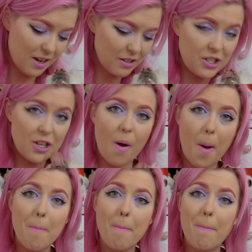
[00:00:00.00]
So,
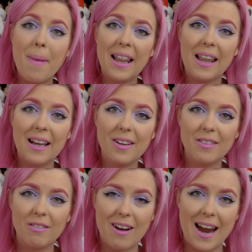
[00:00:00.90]
Bella,
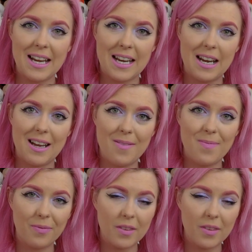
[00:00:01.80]
right here,